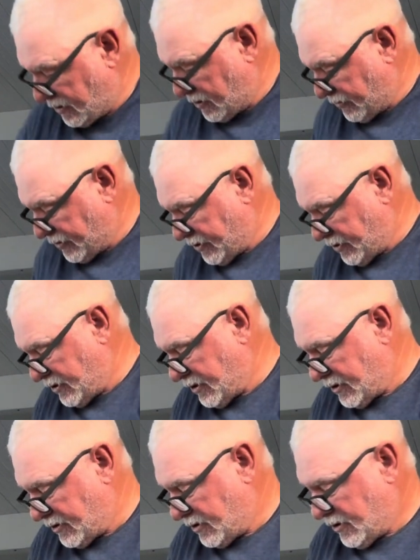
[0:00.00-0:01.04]
Let me show you
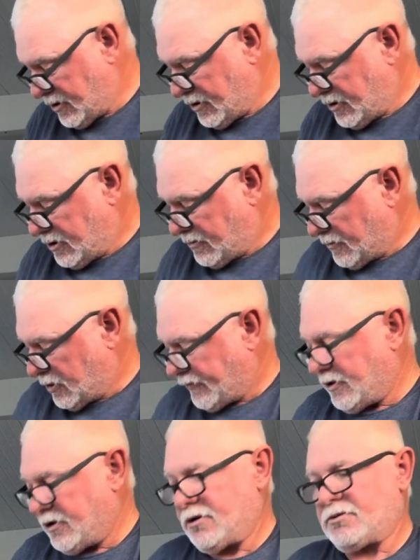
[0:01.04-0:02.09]
here.
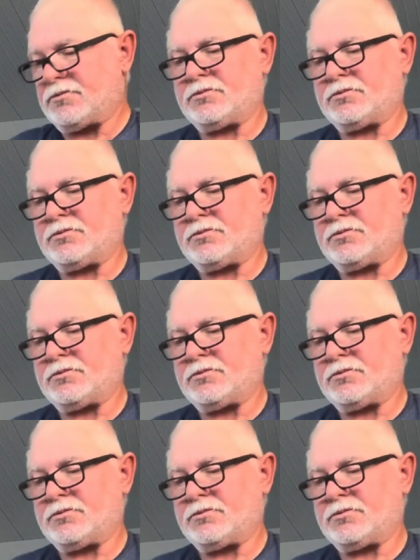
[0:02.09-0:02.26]
Mafia.